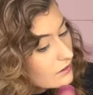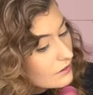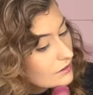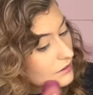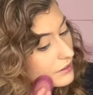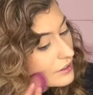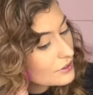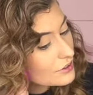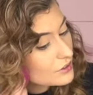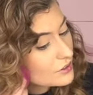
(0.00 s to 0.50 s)

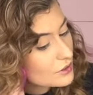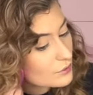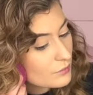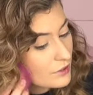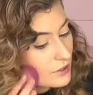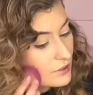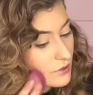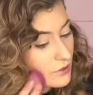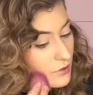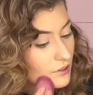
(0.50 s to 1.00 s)
it just
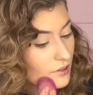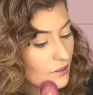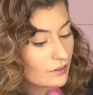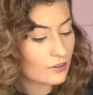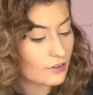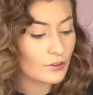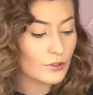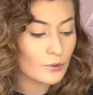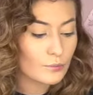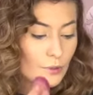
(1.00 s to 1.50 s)
makes you look a
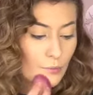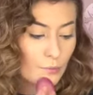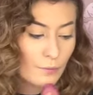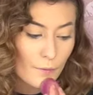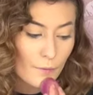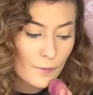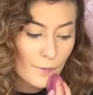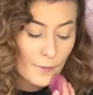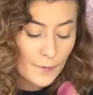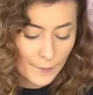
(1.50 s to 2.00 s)
little bit
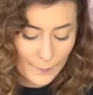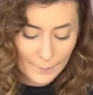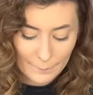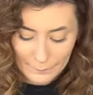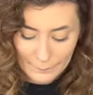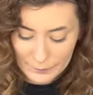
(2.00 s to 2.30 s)
more